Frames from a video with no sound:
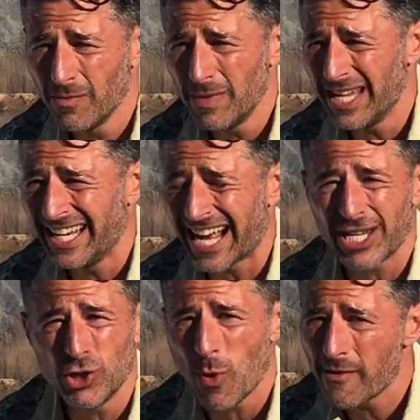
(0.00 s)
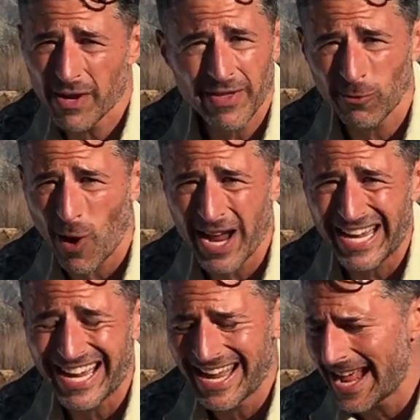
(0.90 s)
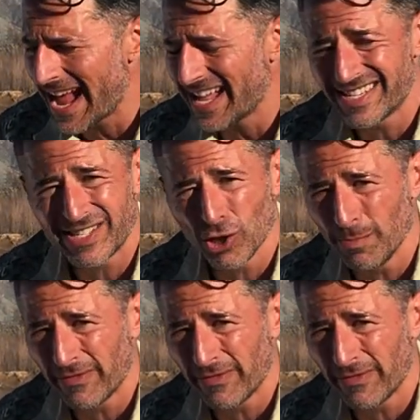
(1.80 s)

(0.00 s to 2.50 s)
meaning I can do everything right and still